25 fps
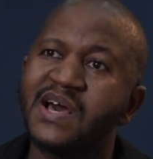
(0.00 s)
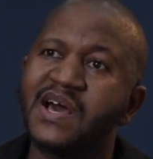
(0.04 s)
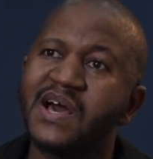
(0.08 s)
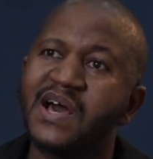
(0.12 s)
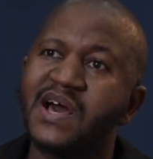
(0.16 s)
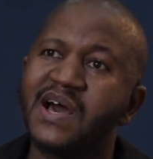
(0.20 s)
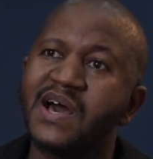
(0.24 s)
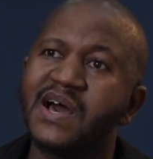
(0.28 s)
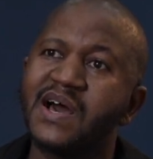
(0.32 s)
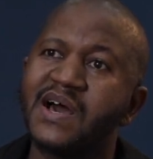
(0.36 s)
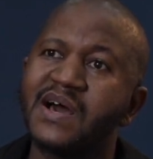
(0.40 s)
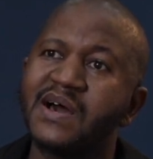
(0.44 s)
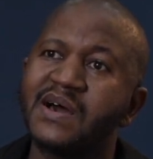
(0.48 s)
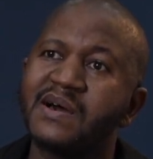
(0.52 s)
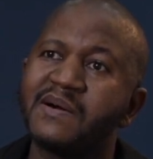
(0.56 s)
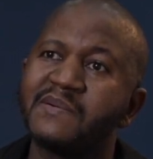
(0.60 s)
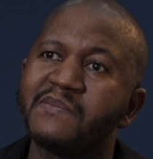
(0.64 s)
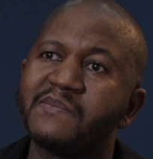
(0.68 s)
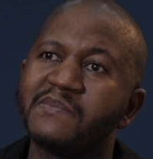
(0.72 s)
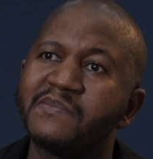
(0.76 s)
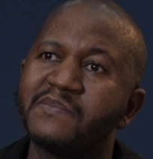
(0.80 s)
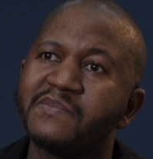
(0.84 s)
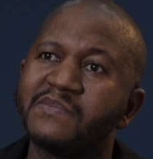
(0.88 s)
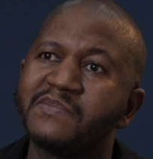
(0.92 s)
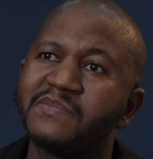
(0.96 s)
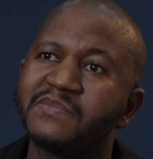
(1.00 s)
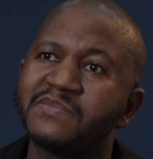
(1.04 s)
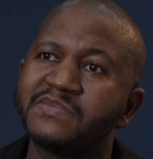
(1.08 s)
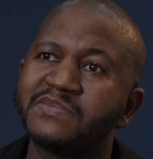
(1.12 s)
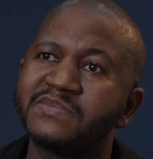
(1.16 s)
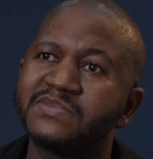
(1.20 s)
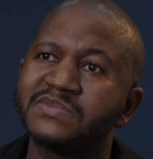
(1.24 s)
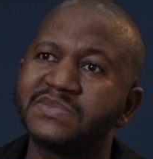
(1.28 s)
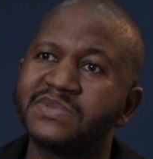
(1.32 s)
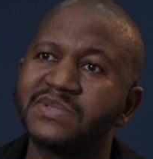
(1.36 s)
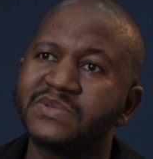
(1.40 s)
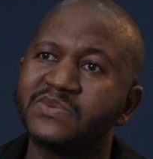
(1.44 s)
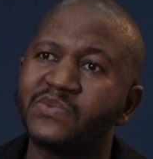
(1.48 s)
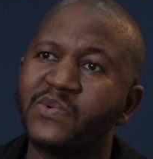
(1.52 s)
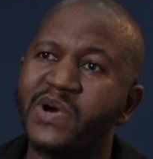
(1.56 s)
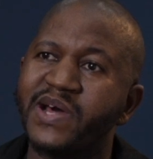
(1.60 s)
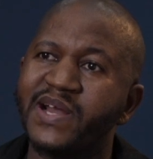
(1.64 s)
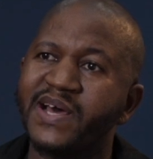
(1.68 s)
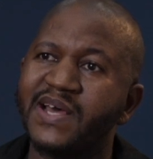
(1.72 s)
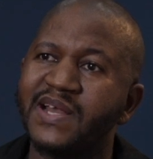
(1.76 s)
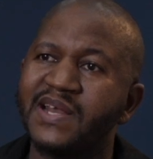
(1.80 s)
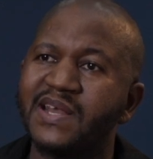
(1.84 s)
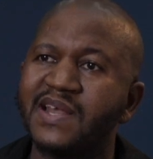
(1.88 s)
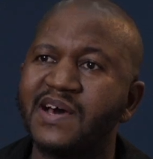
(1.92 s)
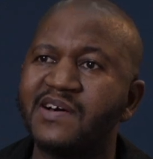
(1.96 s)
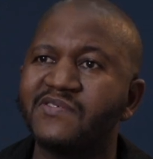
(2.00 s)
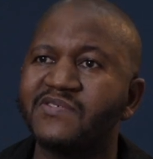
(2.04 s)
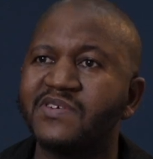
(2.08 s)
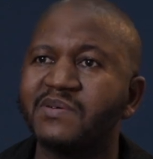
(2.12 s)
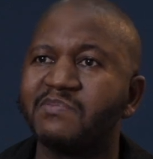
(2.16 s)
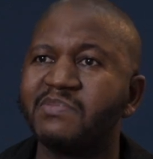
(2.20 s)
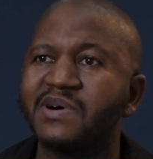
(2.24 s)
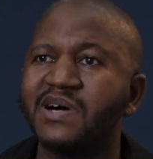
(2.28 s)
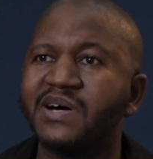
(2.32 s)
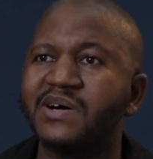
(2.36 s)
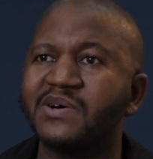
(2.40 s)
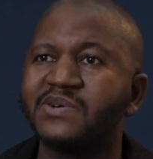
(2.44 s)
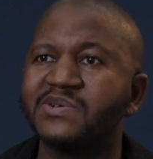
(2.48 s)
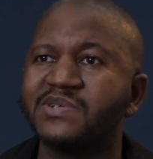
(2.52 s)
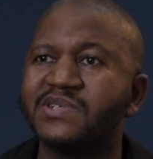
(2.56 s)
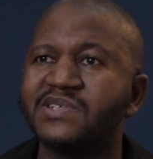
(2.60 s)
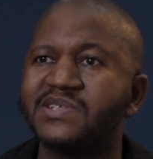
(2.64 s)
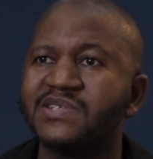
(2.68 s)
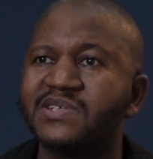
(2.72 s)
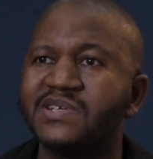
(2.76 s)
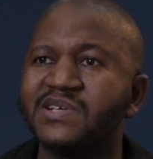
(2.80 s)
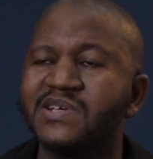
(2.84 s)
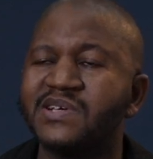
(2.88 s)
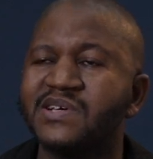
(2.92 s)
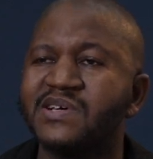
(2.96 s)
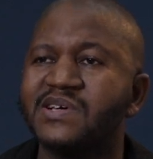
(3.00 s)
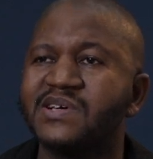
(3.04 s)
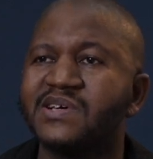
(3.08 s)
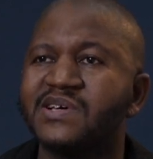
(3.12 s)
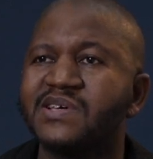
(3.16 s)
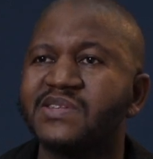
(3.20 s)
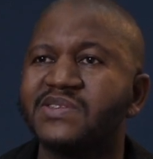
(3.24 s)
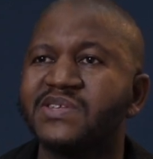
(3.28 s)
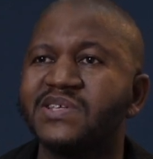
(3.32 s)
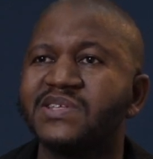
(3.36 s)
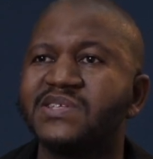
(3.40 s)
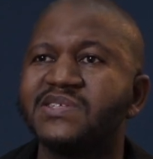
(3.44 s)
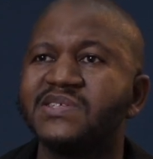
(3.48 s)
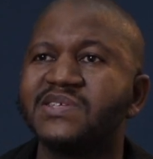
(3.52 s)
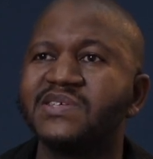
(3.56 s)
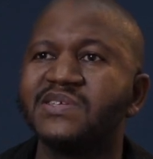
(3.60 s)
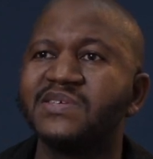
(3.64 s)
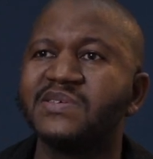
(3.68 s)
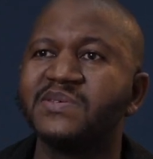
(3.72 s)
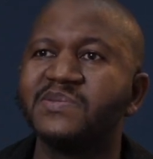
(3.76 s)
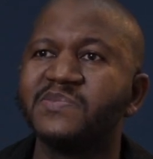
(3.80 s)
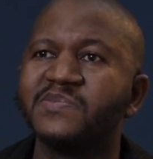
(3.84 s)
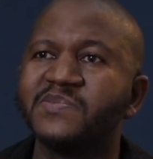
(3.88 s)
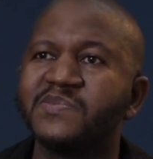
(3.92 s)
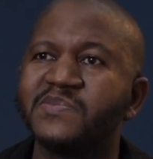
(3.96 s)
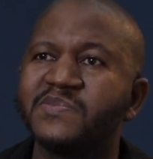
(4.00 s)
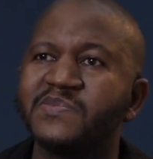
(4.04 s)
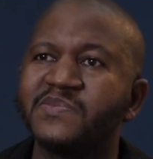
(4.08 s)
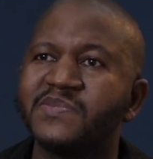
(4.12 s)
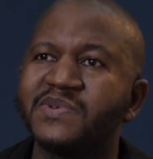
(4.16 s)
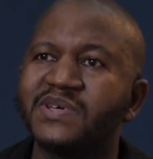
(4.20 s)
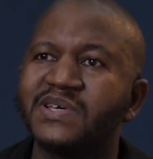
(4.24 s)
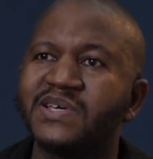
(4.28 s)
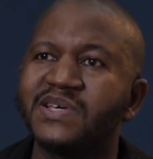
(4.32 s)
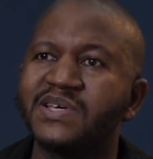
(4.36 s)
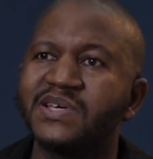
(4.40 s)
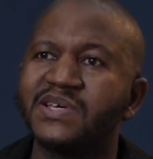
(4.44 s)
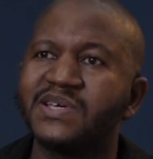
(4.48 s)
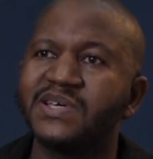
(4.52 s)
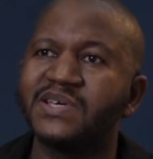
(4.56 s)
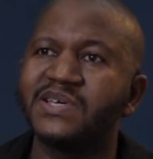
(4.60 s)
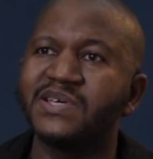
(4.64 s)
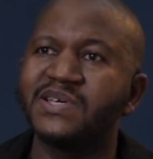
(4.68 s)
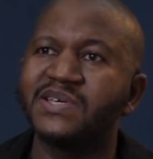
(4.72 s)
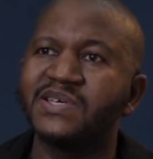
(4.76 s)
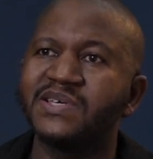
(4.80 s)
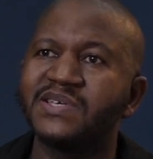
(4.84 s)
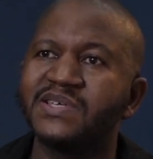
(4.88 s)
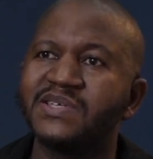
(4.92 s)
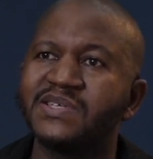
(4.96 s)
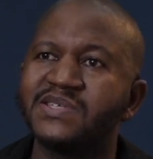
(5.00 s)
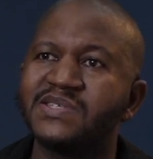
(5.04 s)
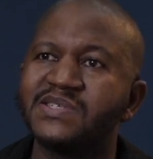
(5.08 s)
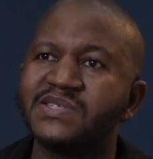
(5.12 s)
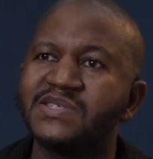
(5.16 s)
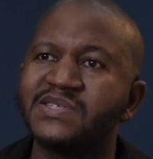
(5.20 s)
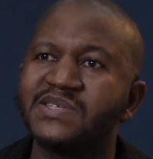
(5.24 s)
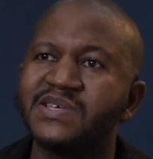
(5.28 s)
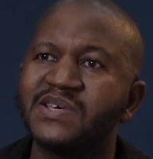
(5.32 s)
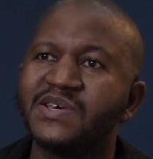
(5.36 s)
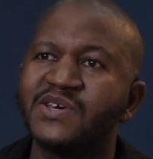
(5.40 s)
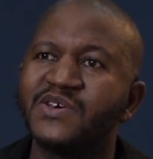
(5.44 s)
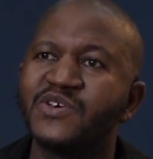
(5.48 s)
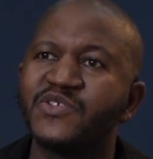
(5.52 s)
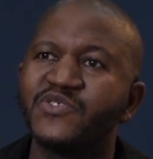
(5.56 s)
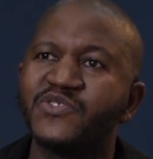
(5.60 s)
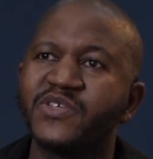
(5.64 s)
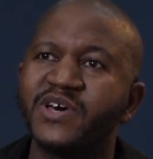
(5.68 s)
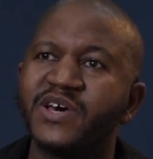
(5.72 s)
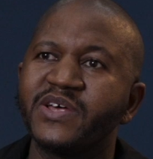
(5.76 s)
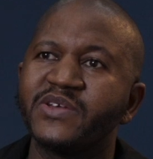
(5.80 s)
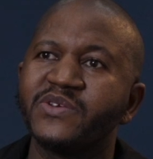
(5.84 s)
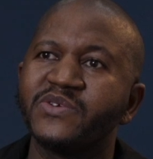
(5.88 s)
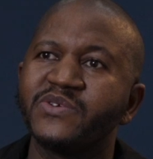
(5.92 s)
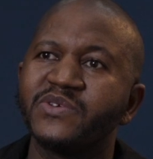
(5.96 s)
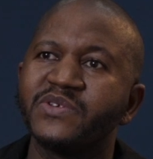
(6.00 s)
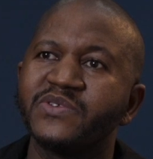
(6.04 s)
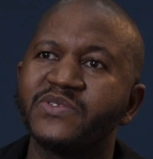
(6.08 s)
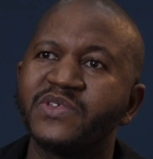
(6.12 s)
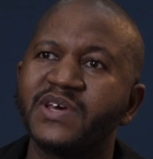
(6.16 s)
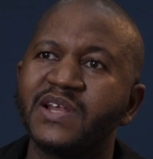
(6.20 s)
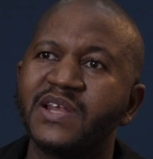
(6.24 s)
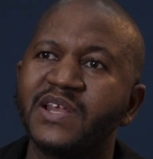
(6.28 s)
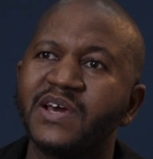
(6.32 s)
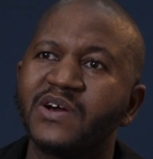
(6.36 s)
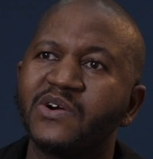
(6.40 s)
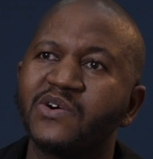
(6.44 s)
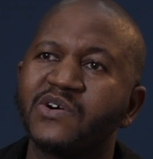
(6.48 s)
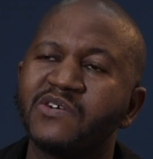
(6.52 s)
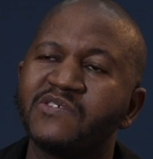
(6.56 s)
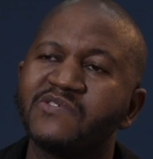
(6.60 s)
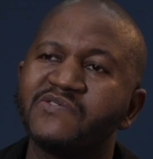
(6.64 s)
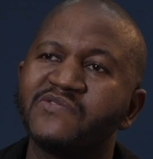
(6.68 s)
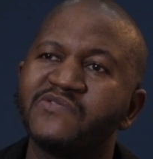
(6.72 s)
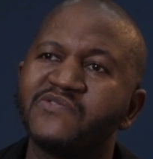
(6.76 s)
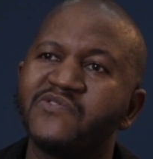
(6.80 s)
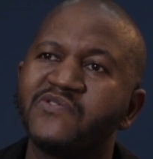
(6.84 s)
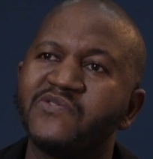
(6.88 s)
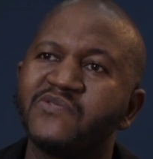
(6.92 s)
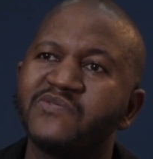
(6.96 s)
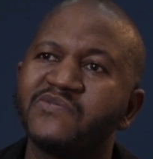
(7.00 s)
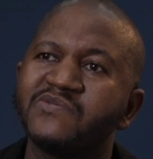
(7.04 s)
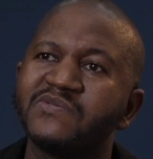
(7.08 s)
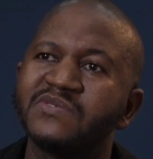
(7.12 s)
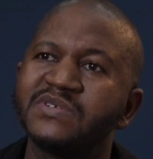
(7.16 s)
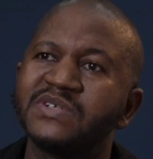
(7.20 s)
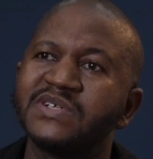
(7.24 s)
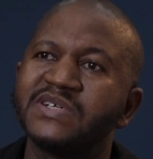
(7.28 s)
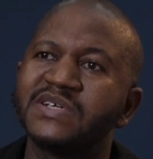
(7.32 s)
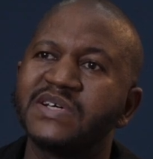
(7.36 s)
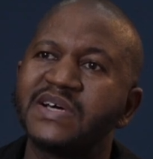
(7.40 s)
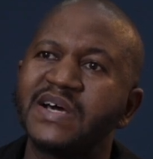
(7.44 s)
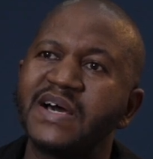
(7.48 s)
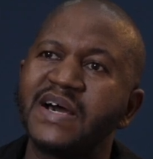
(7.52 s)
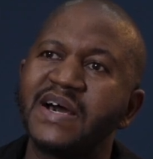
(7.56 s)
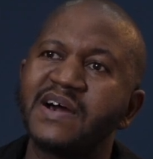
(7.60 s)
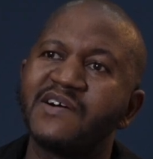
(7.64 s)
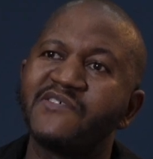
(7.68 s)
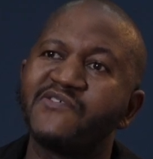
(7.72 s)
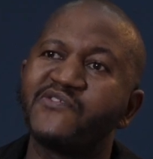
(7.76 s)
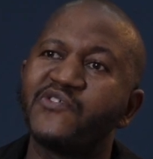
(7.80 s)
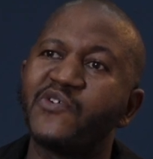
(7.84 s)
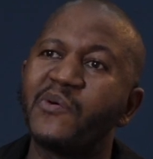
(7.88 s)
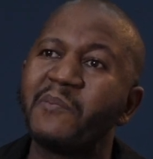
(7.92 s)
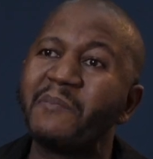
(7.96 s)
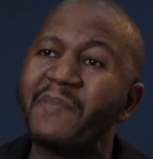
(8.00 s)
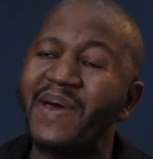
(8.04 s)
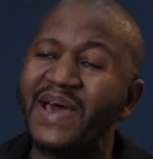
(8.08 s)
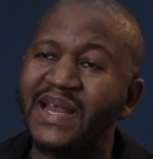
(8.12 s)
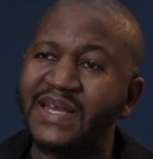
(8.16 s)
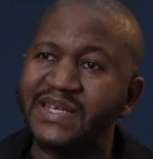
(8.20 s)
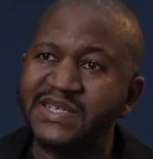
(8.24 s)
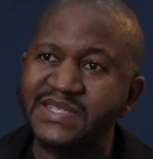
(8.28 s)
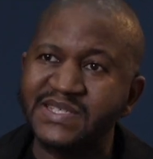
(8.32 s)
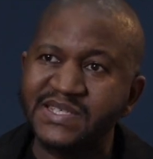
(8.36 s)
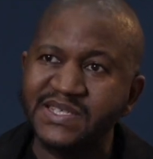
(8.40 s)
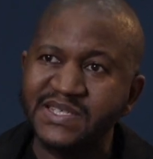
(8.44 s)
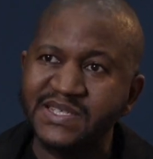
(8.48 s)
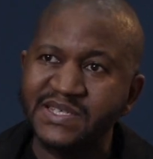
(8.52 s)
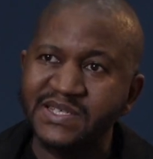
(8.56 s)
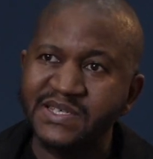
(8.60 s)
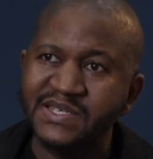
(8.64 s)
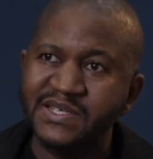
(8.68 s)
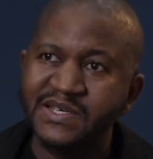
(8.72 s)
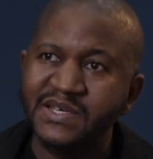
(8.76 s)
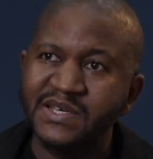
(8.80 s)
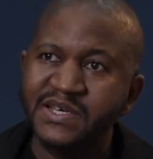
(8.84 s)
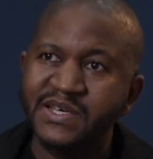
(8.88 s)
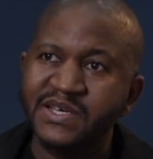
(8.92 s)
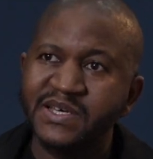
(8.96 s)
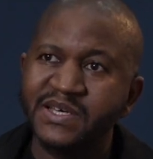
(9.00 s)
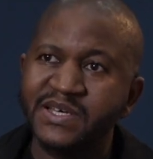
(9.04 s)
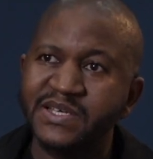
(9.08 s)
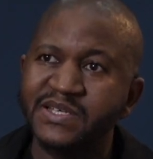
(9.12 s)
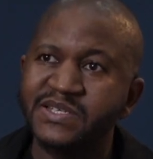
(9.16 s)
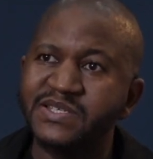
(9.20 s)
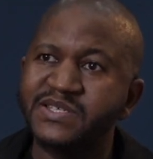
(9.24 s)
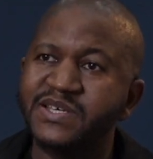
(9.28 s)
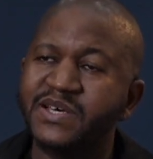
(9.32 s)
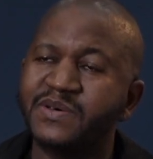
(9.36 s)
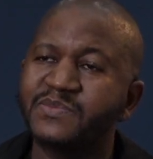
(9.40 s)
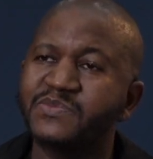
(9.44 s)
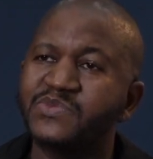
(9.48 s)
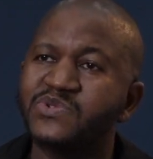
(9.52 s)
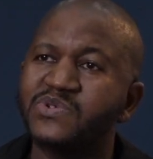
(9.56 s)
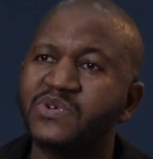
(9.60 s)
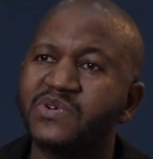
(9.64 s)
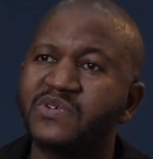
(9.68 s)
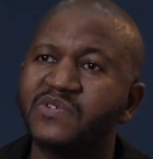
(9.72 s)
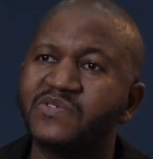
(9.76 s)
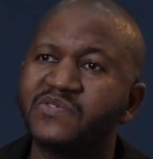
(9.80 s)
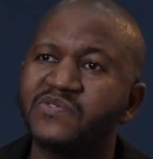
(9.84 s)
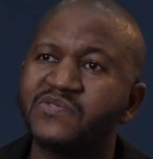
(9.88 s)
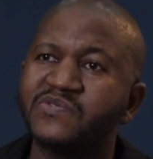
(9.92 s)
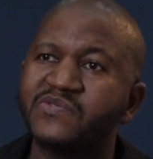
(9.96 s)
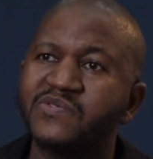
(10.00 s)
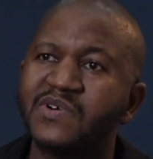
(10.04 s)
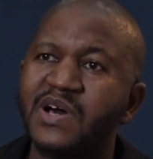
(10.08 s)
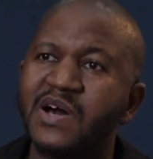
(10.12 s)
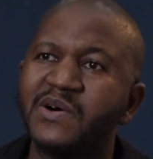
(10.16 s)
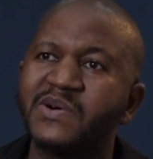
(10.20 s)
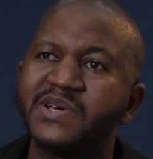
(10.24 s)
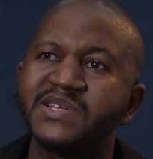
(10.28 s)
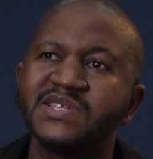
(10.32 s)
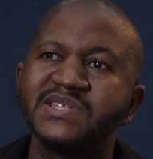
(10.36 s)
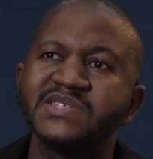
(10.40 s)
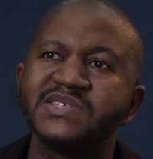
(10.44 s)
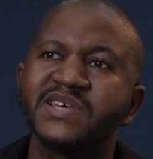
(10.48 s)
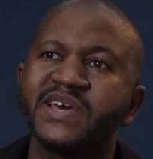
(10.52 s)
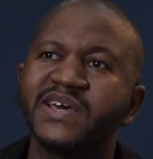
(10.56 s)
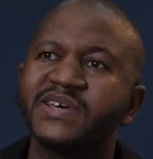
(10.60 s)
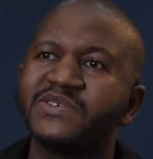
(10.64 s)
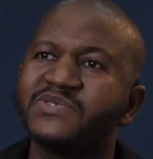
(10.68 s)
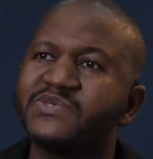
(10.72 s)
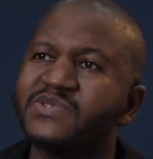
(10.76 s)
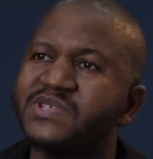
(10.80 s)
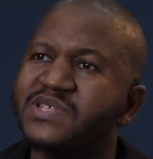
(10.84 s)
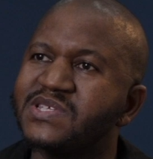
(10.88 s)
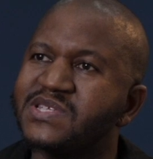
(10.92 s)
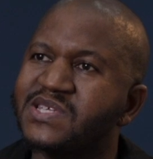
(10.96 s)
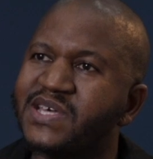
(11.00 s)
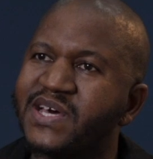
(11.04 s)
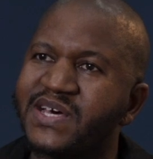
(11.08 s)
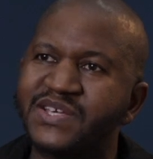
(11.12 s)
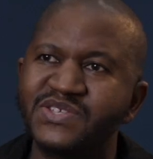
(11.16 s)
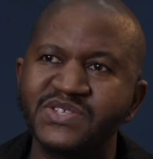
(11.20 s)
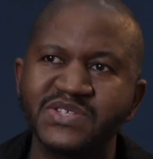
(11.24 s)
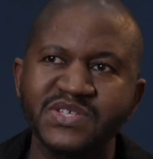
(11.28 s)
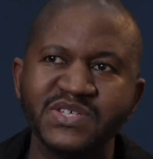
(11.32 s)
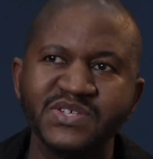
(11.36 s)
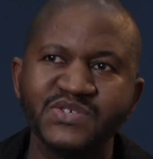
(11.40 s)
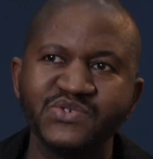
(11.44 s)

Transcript: What I love about the team is the lack of formality in terms of our desire to discuss